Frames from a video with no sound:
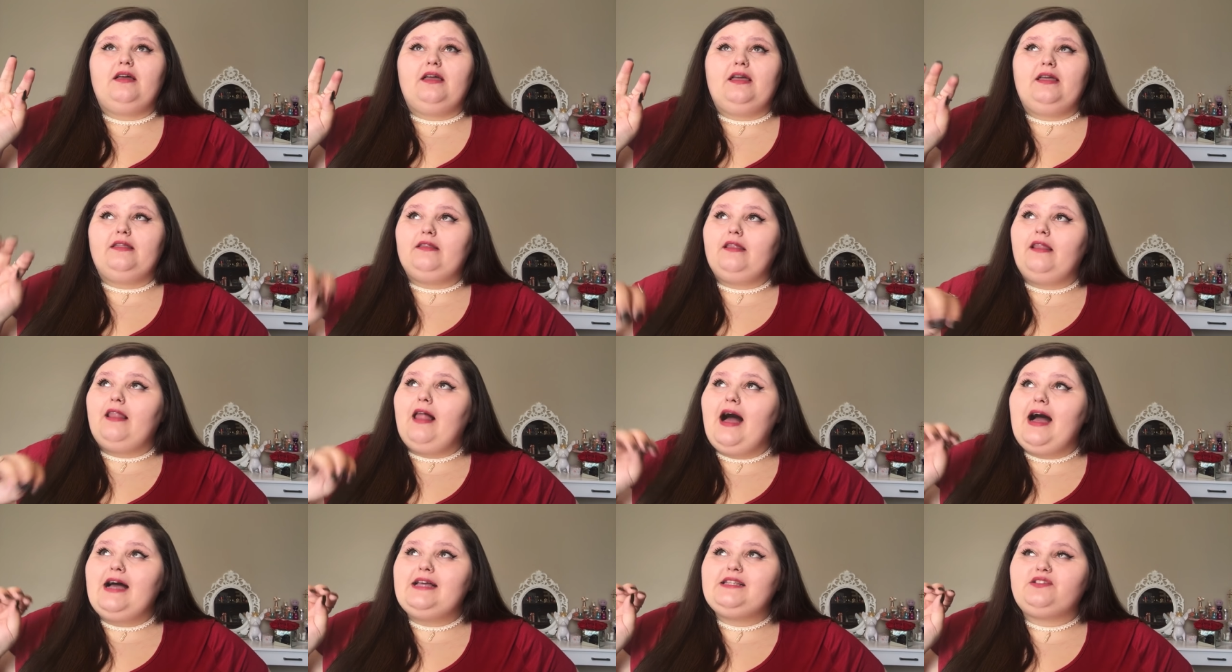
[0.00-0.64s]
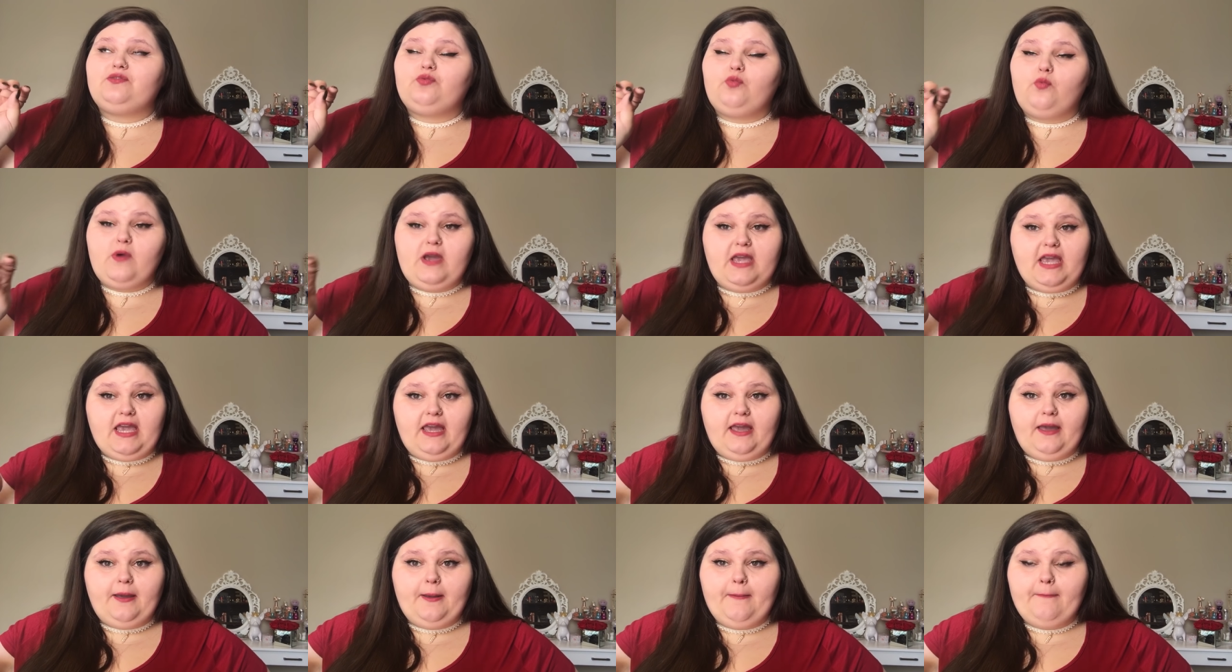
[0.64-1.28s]
in the last
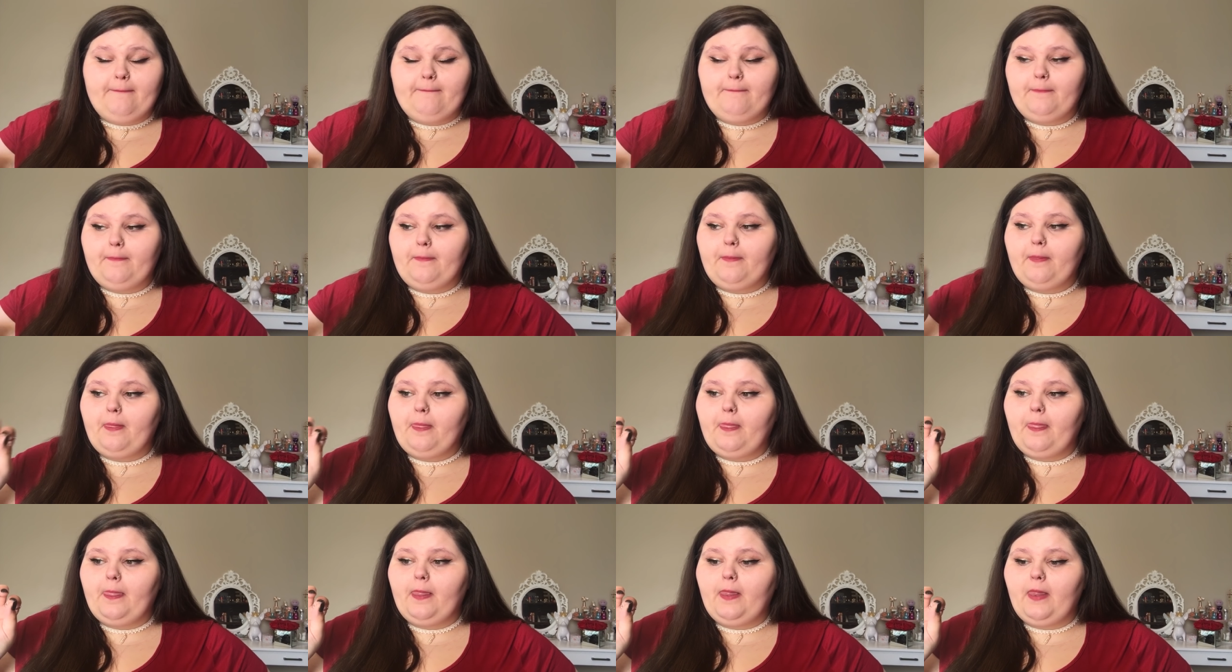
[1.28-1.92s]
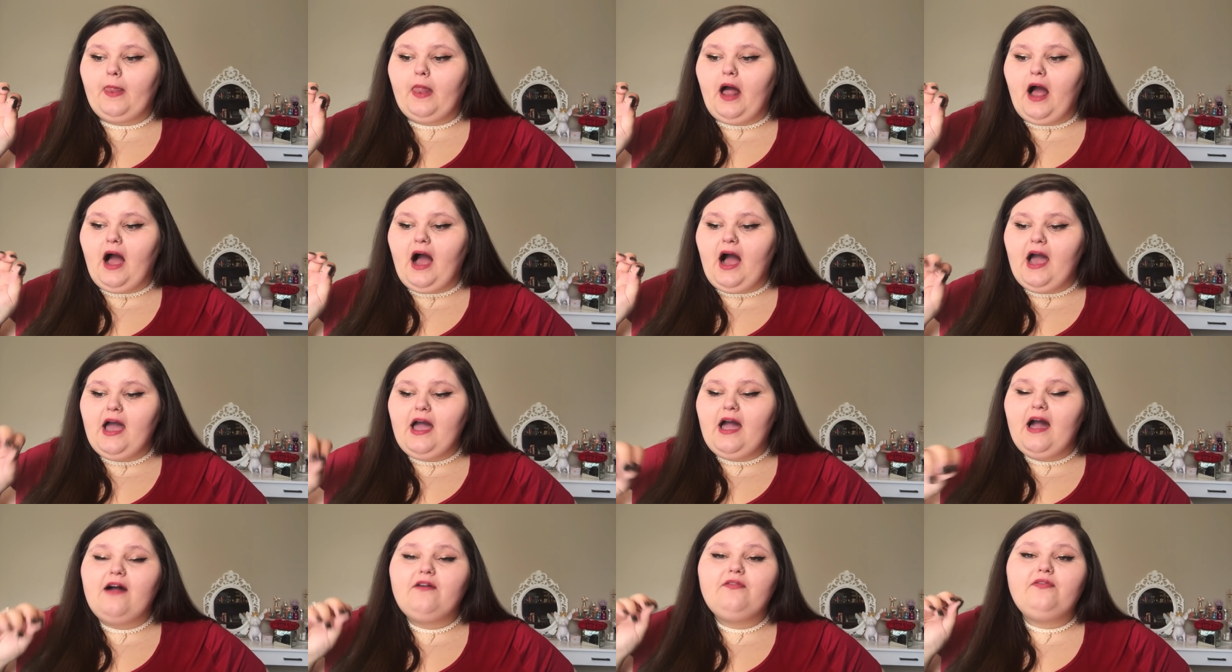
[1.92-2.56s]
week, I
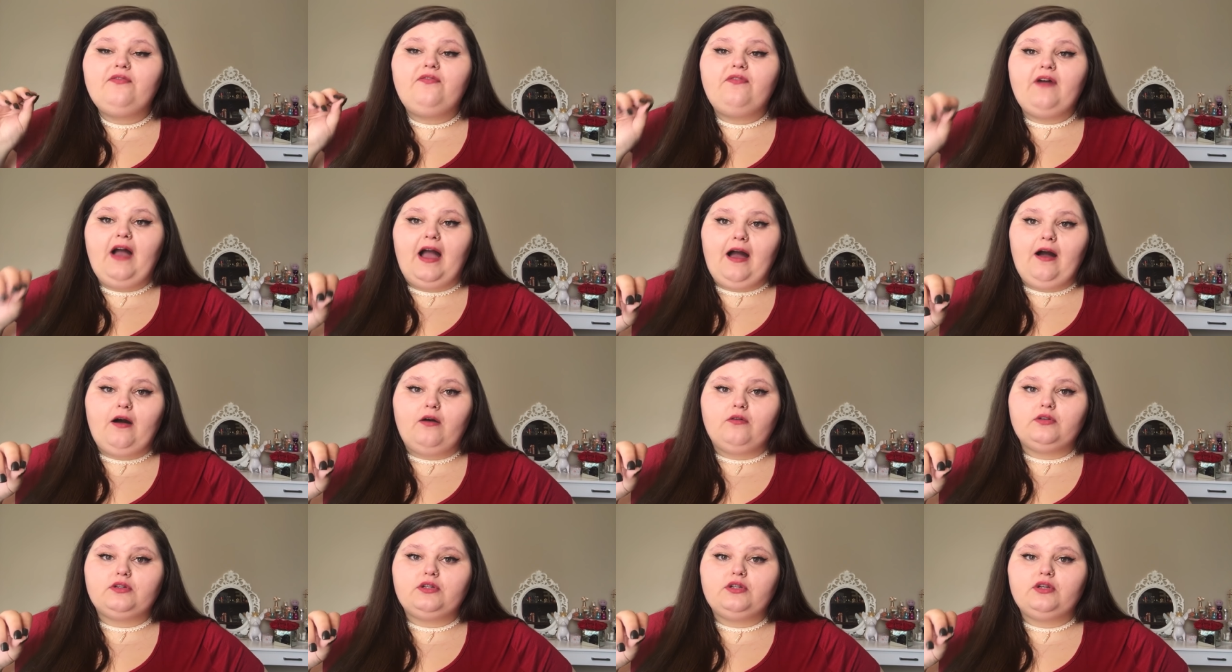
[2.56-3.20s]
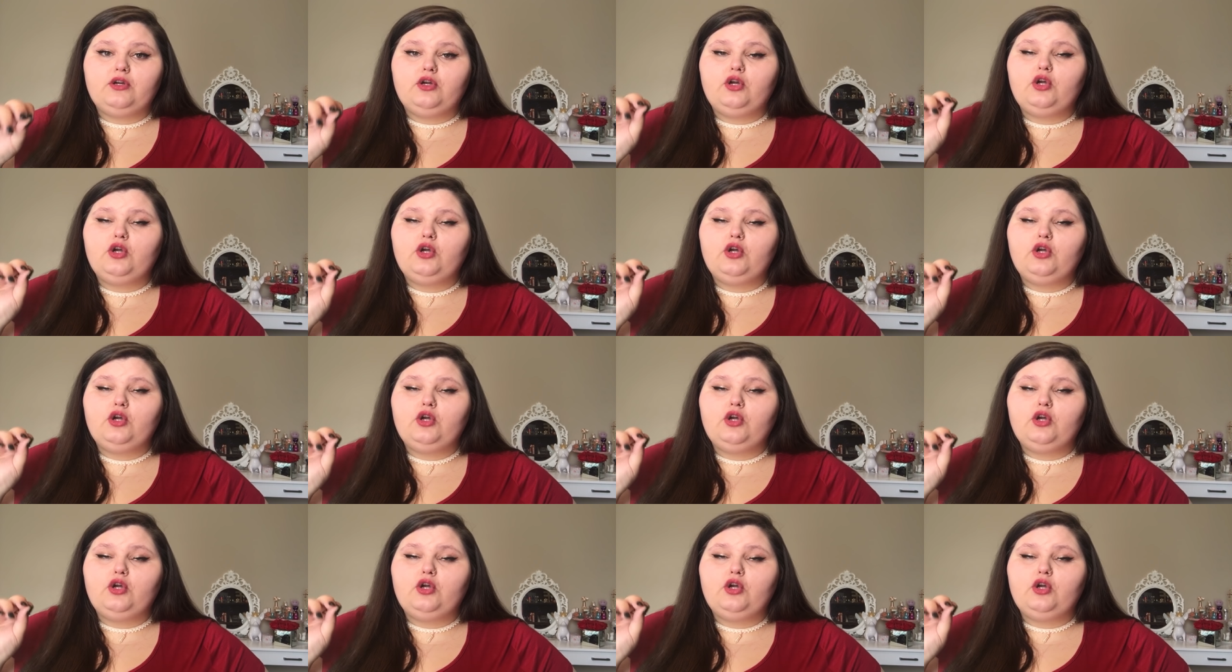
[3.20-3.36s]
have found